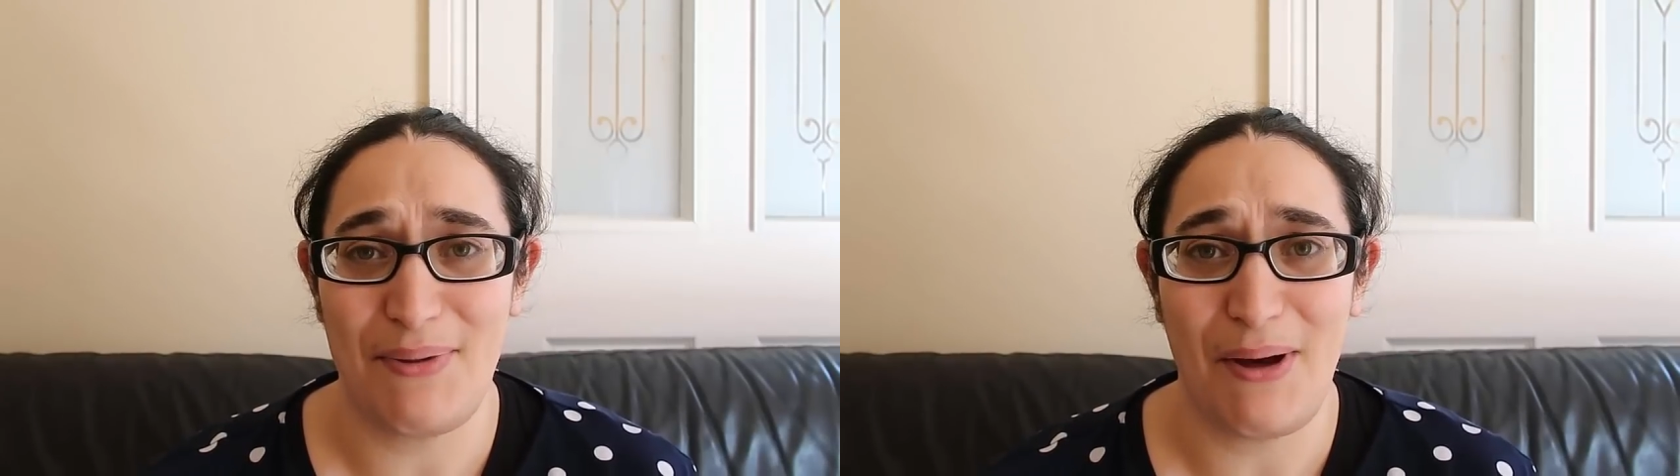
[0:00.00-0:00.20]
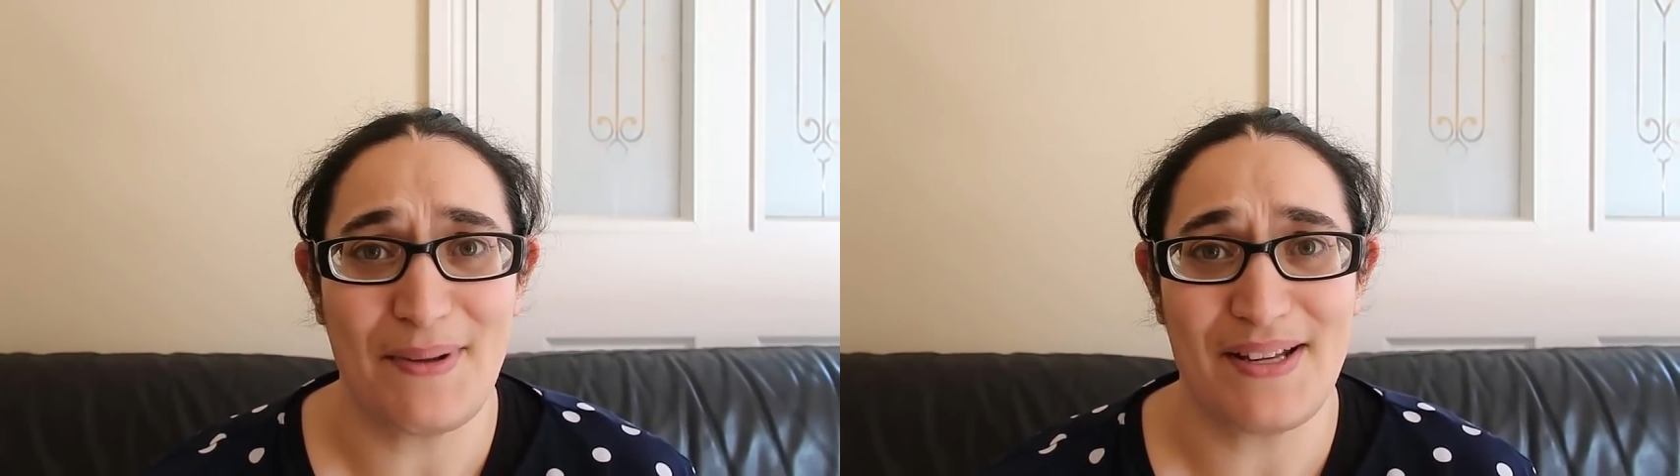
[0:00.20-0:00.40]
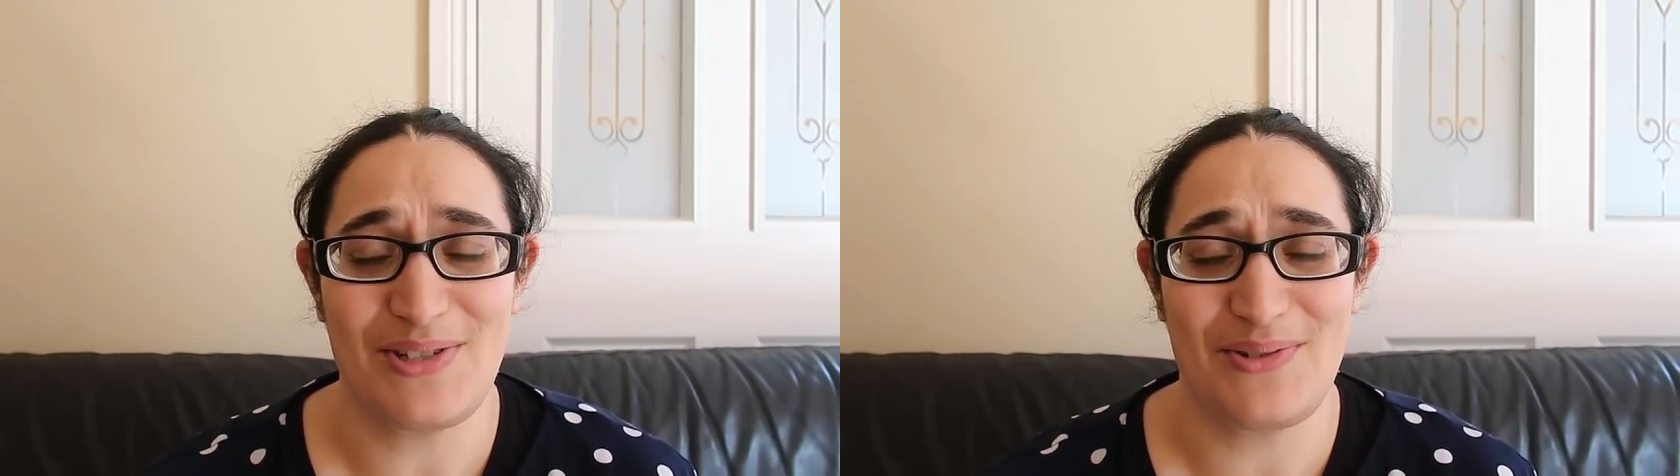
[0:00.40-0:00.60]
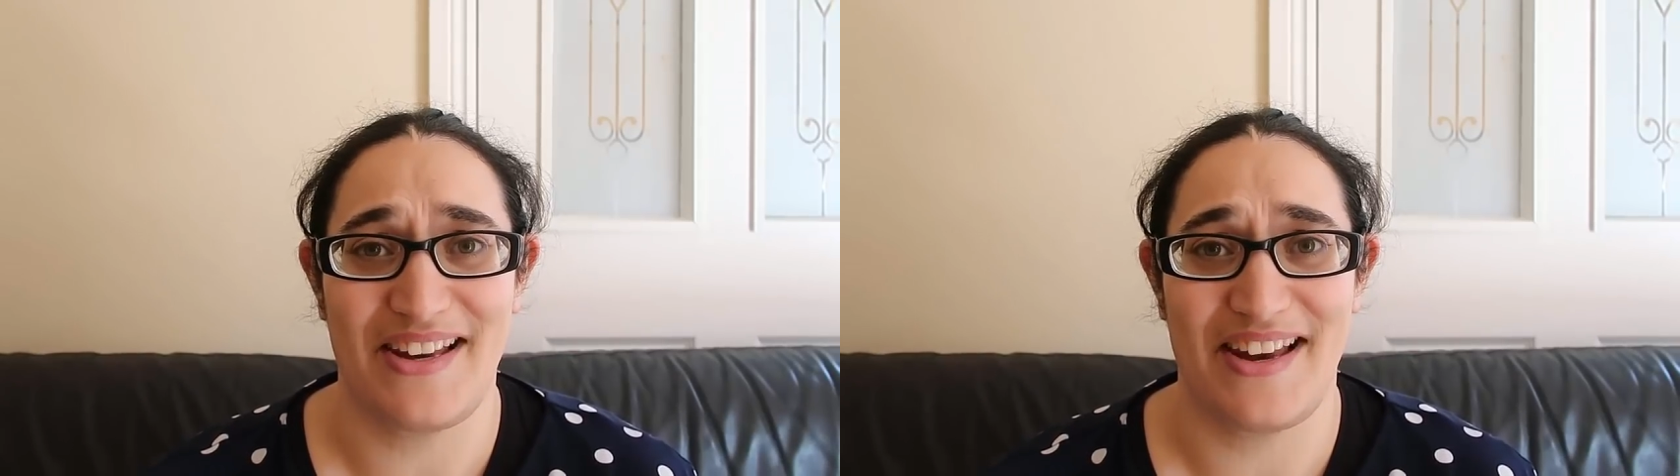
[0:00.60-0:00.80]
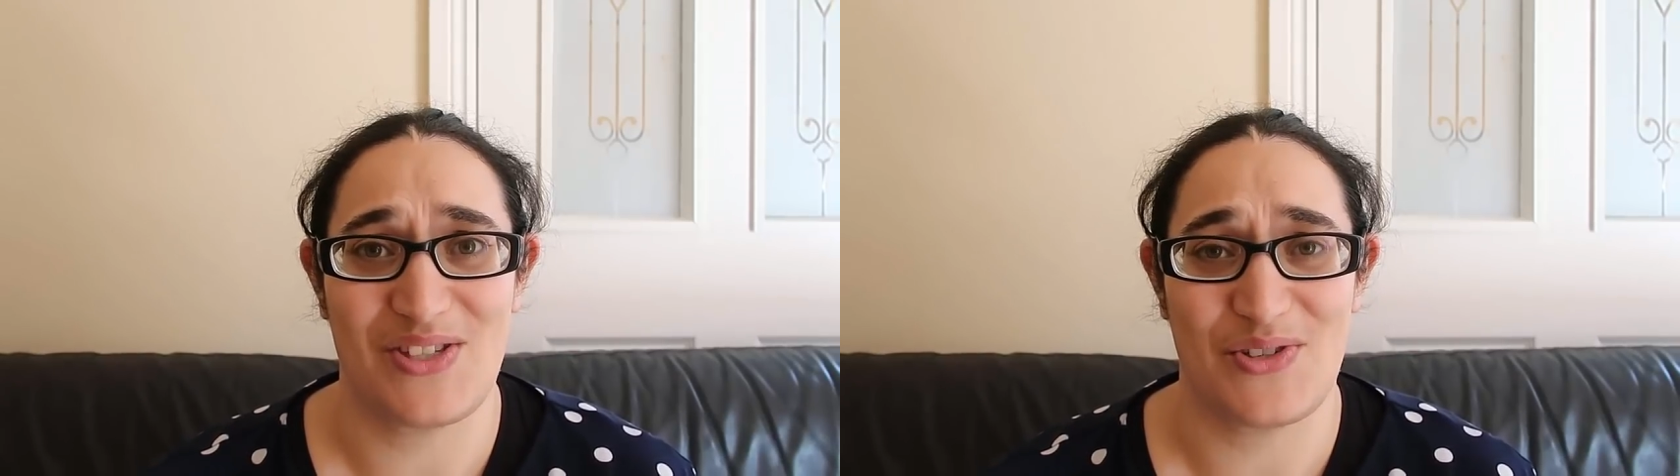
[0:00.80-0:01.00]
Pop into a
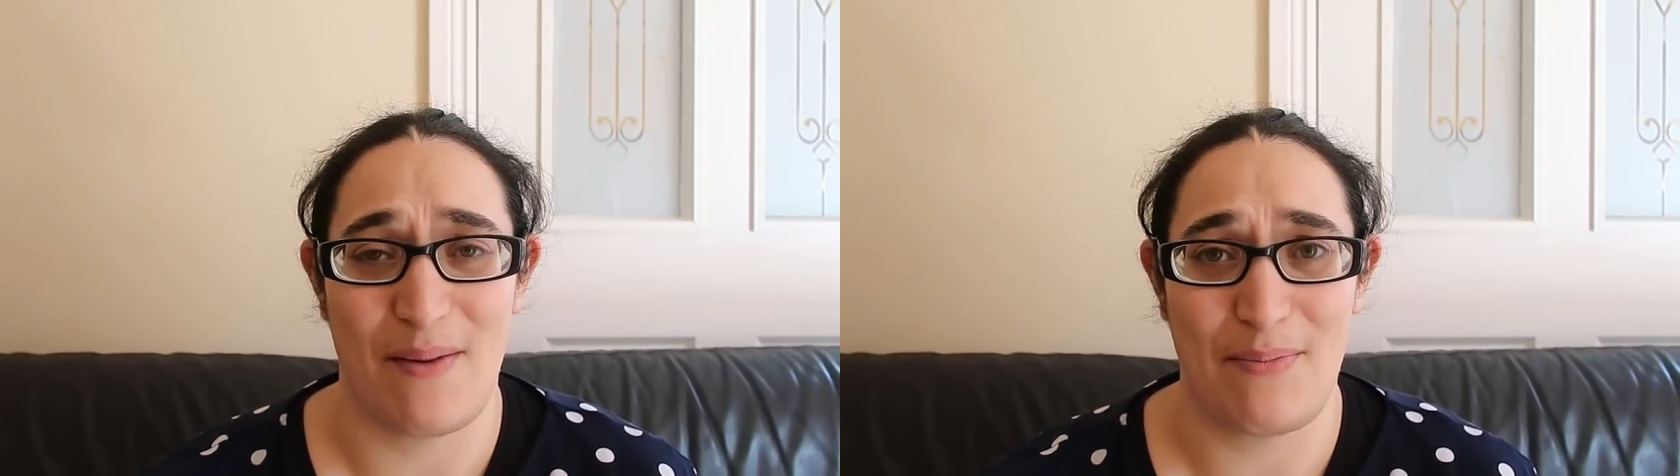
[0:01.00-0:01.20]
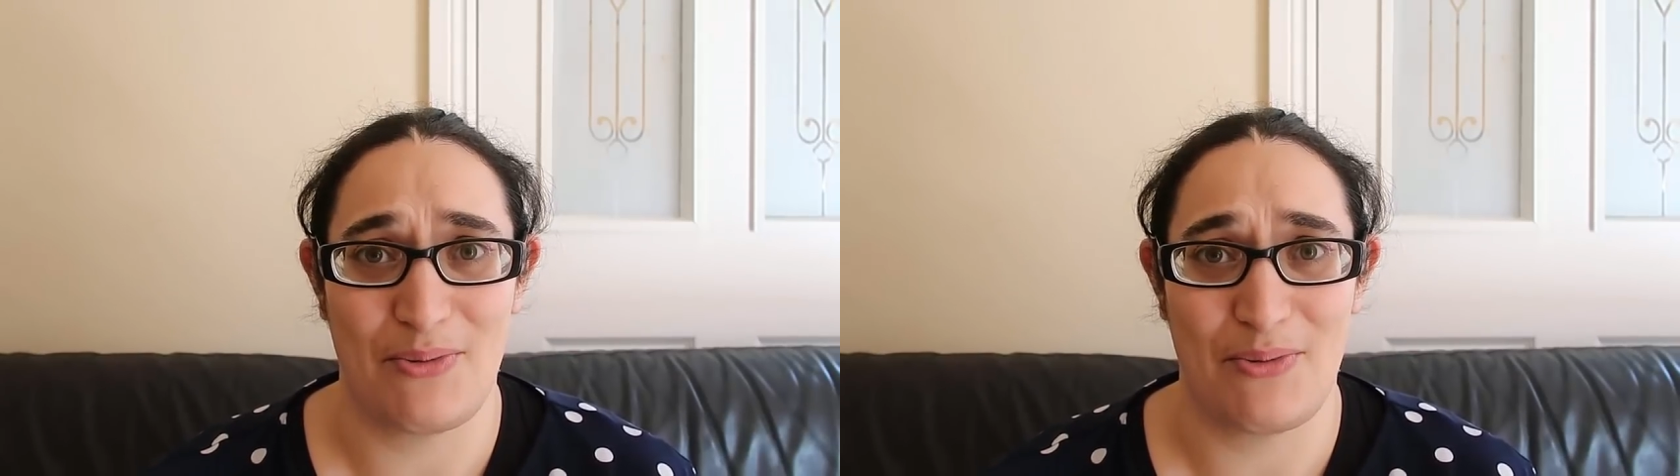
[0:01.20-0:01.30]
lettuce wrap,